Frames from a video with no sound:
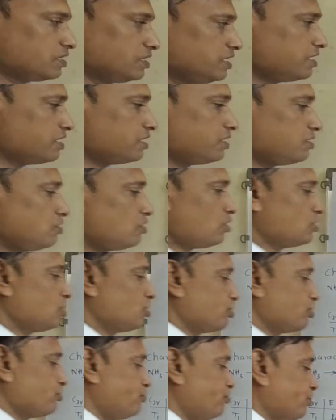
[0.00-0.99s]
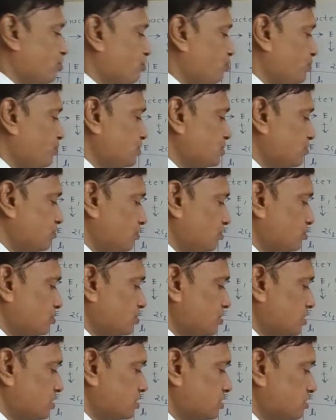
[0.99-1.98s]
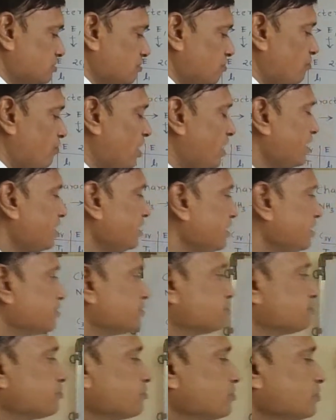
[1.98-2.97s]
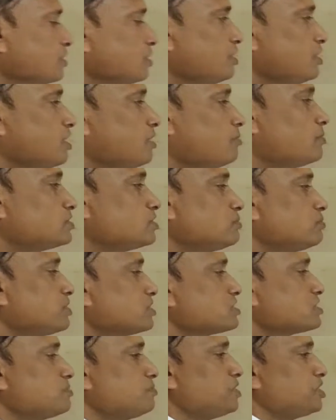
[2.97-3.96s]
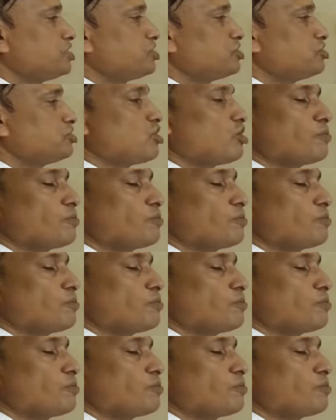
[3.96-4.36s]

Here, order of a group is equal to 6. Why? Numbers of the symmetry